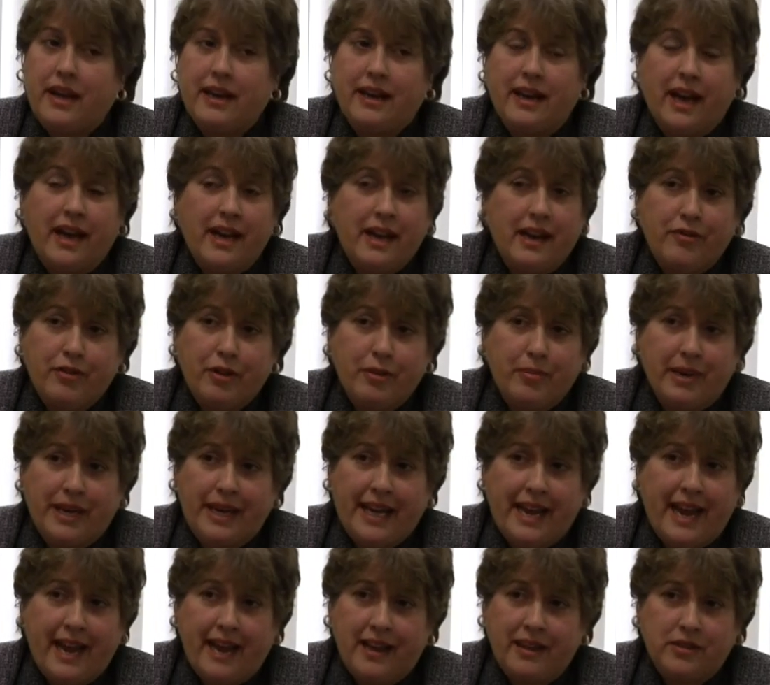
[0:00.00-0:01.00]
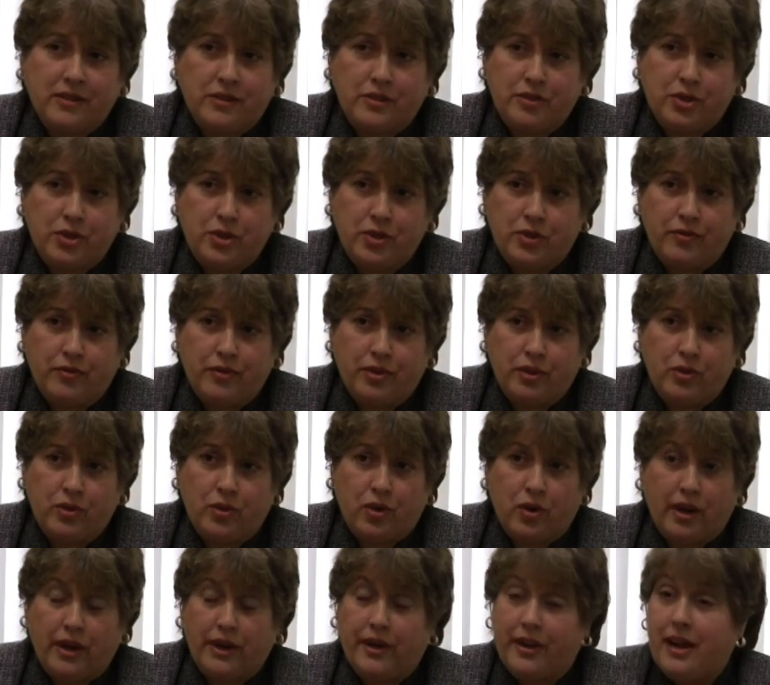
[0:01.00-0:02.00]
Not everybody handled juvenile
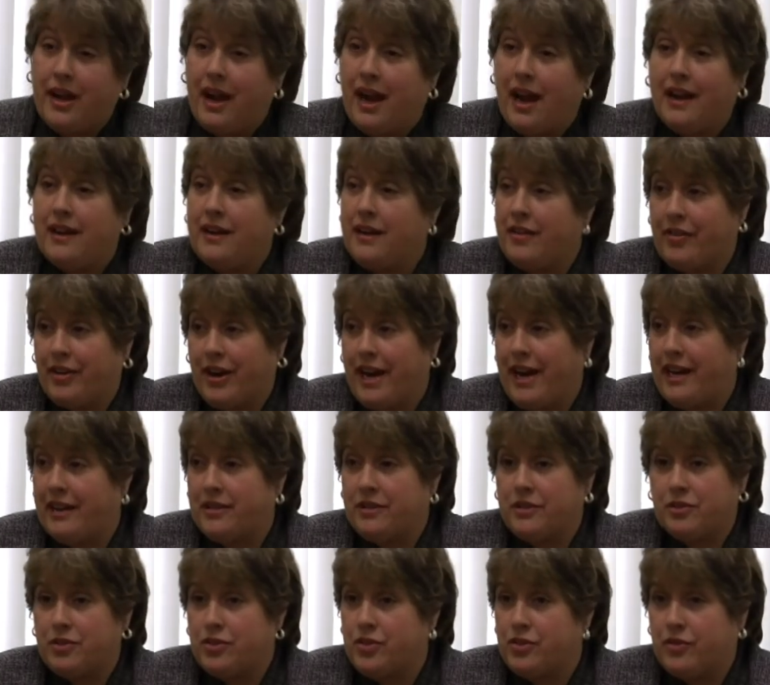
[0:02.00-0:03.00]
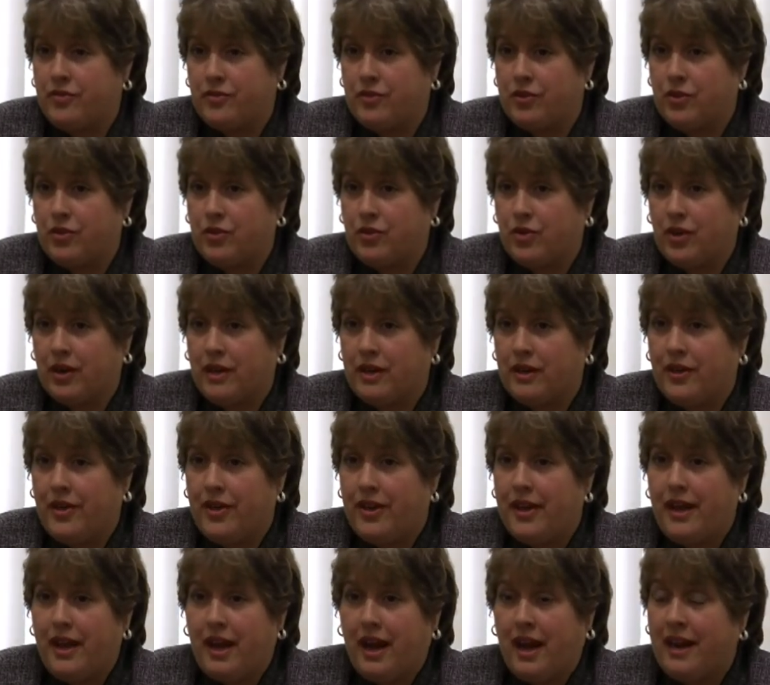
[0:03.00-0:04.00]
court. I never handled juvenile court.
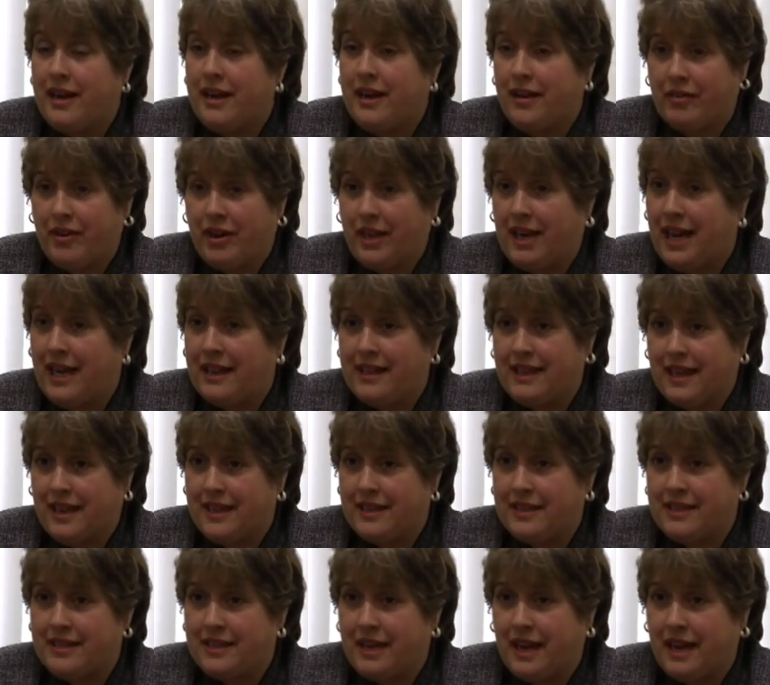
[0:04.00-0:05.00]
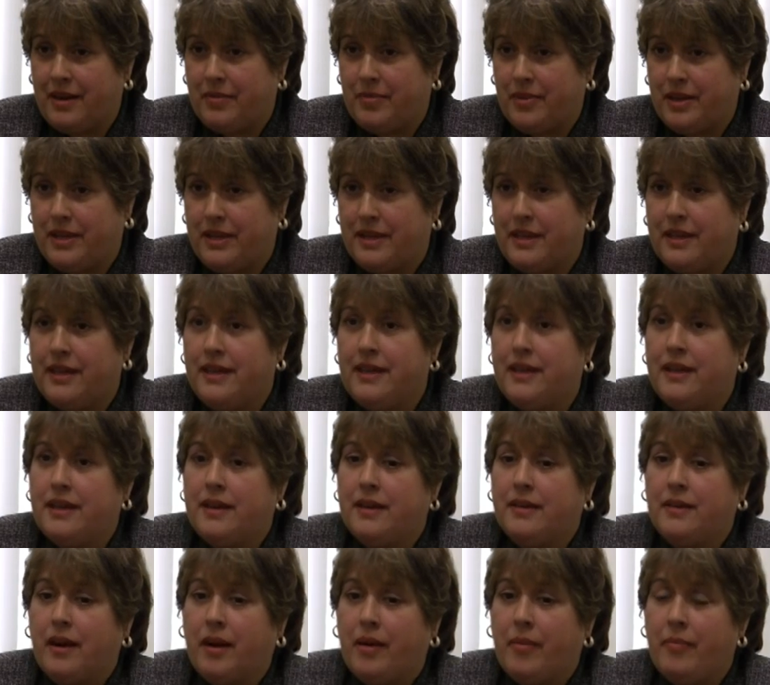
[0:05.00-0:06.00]
I never got that assignment.
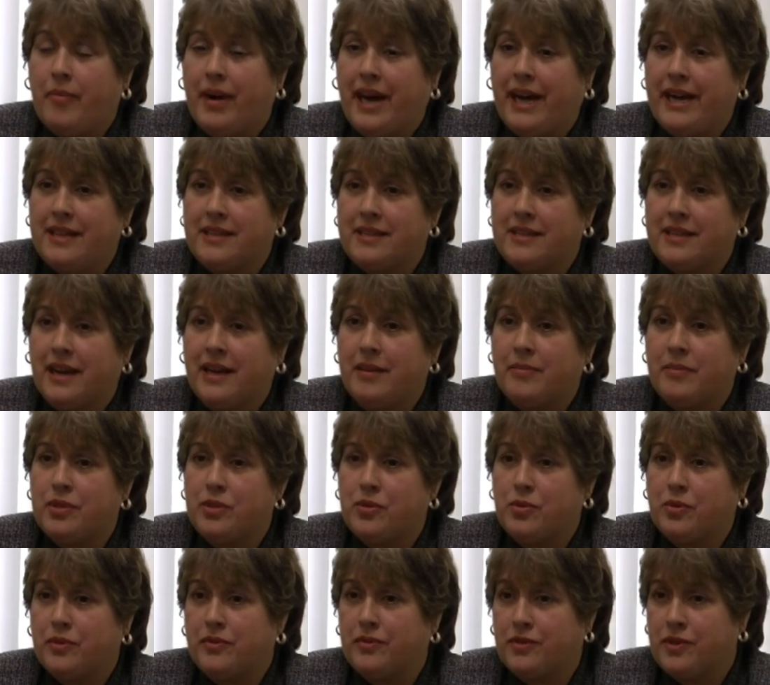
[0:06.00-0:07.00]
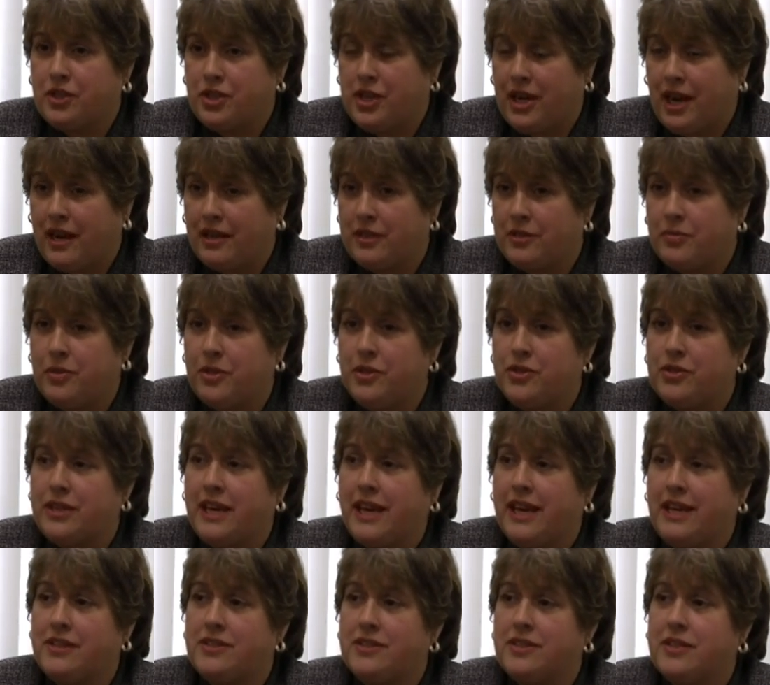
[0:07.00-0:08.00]
My assignments were for child abuse
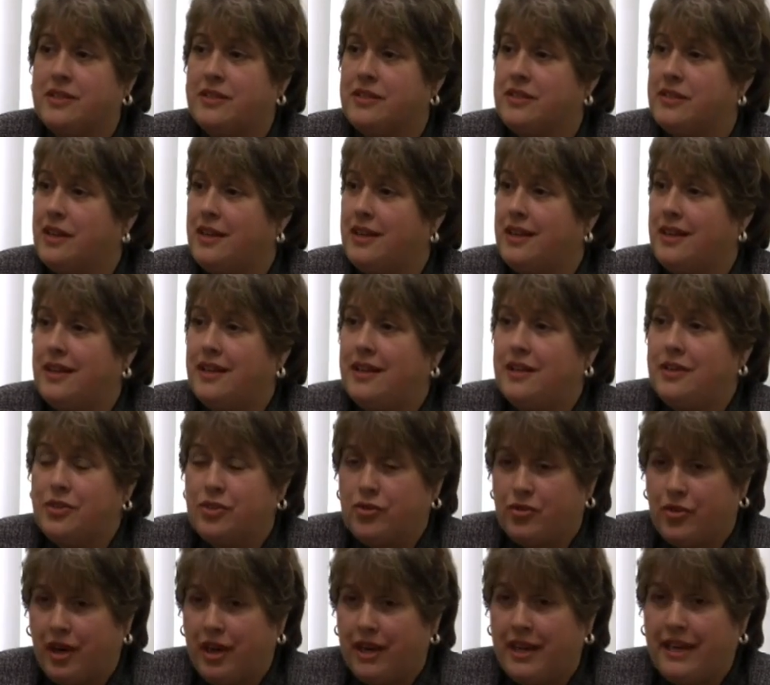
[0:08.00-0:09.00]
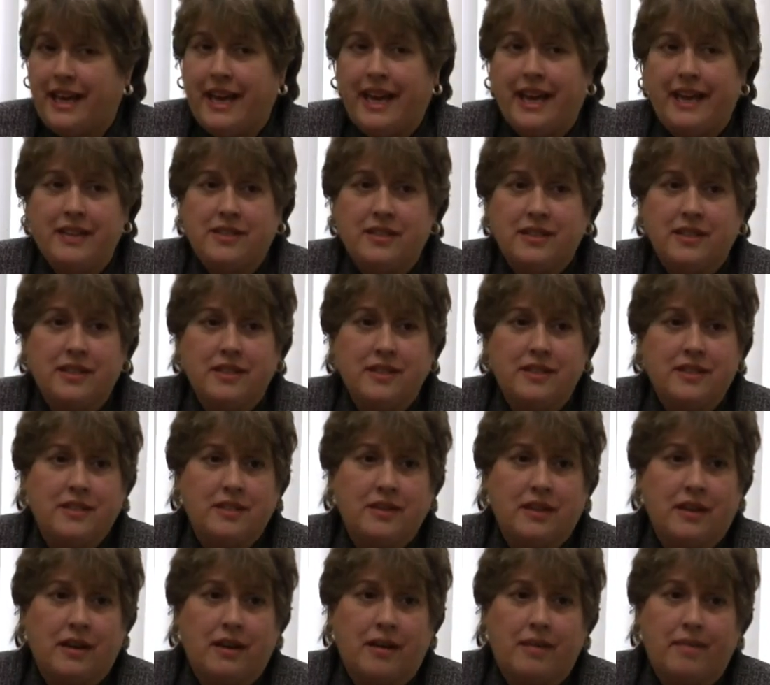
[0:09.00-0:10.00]
cases, drug
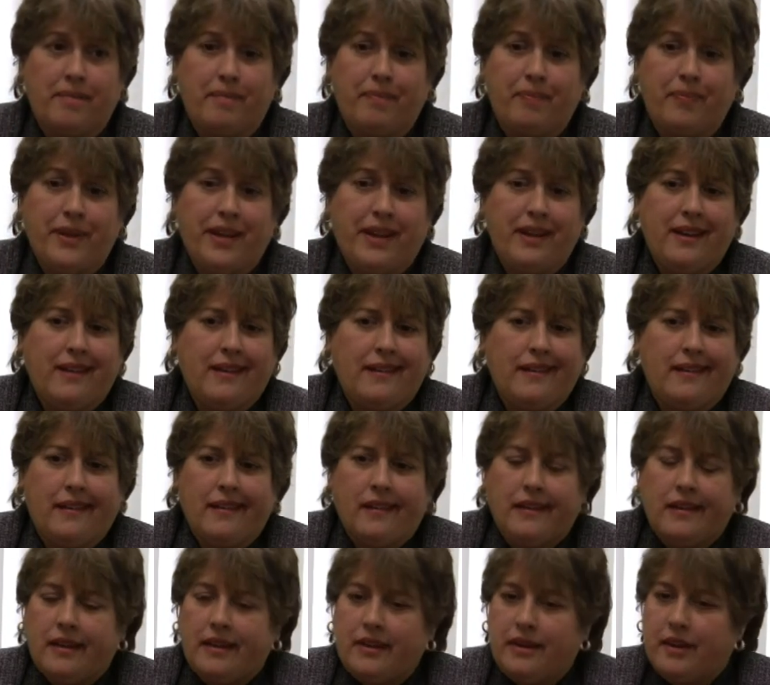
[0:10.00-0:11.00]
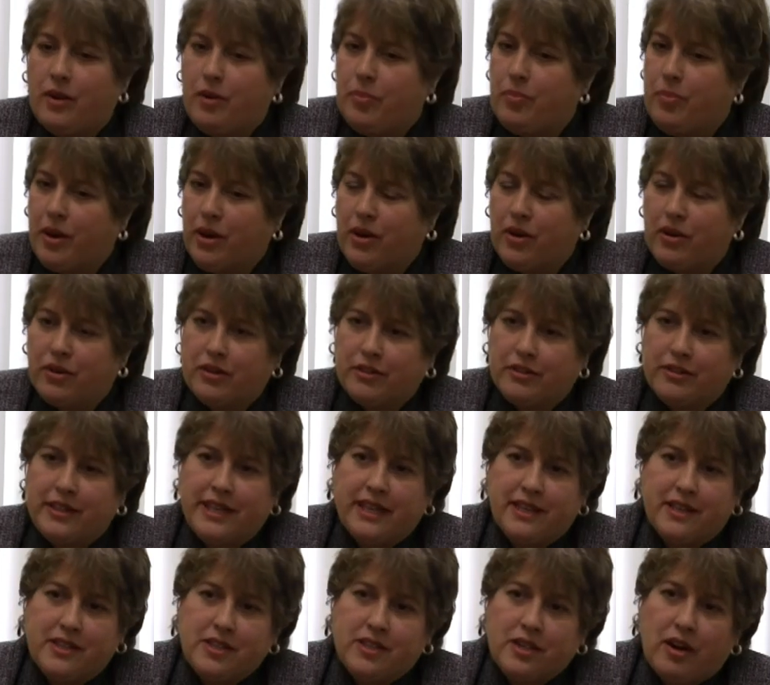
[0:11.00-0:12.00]
cases, you know,
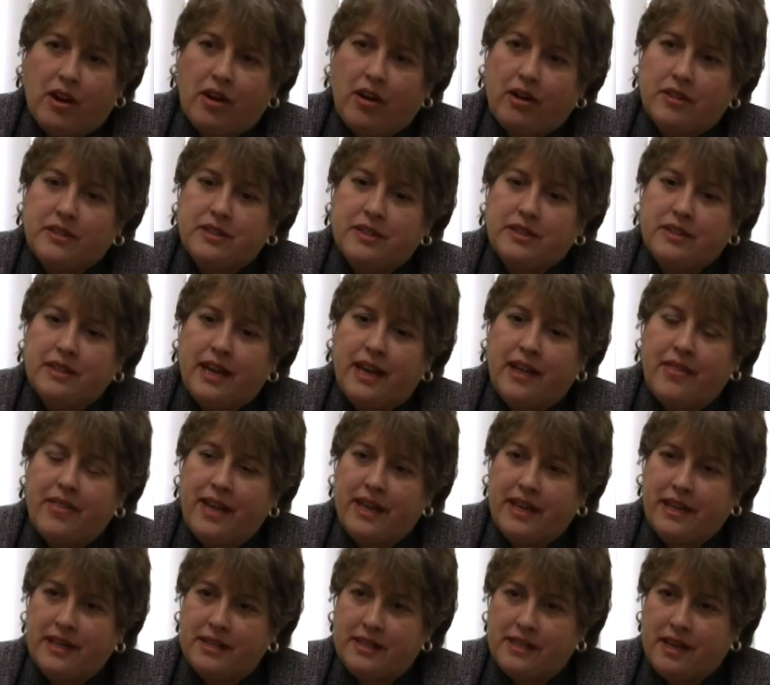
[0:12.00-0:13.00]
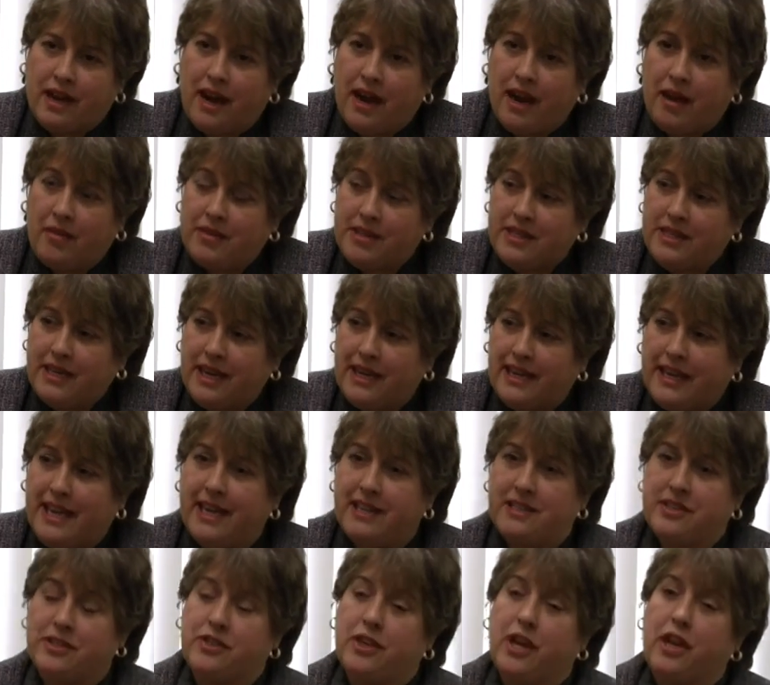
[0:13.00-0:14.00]
burglary, assault, and then into homicide
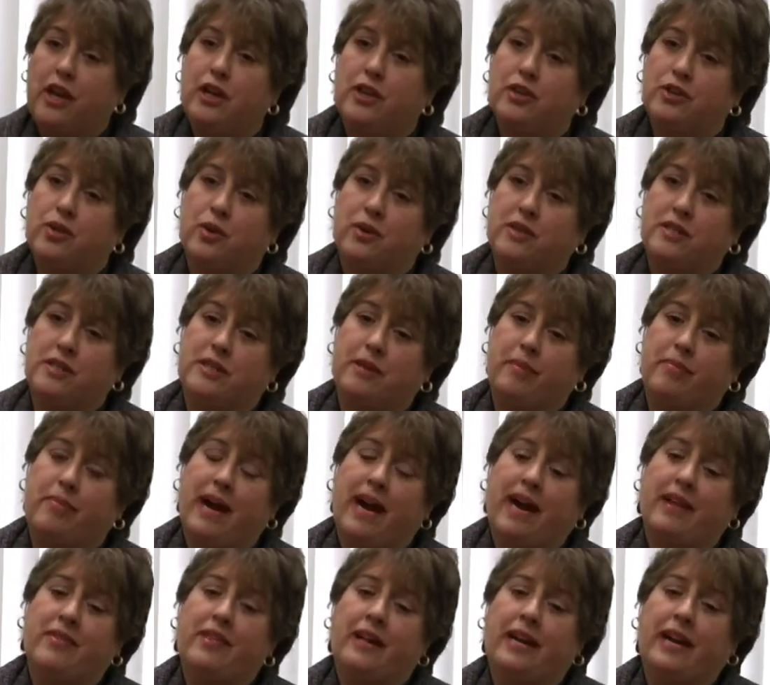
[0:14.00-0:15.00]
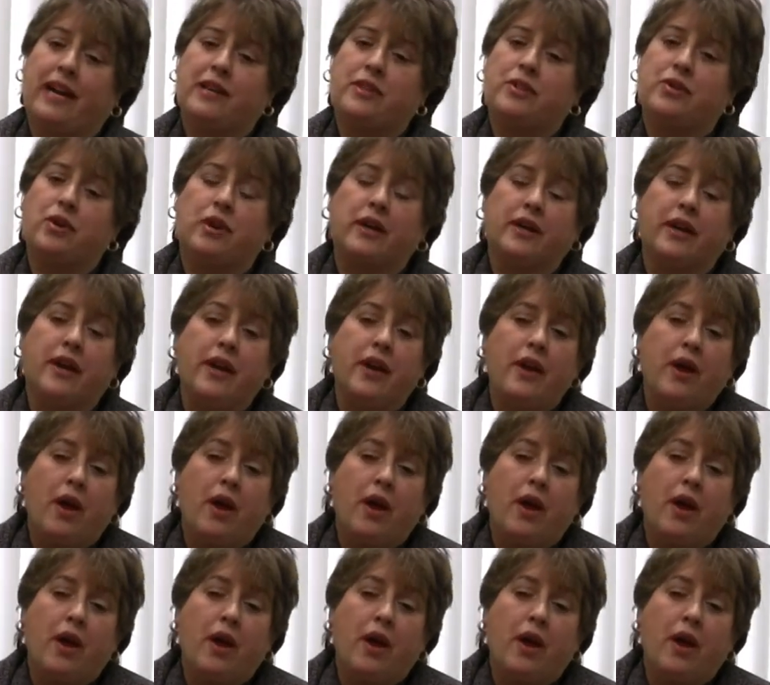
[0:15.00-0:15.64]
cases. So it's the path that I took.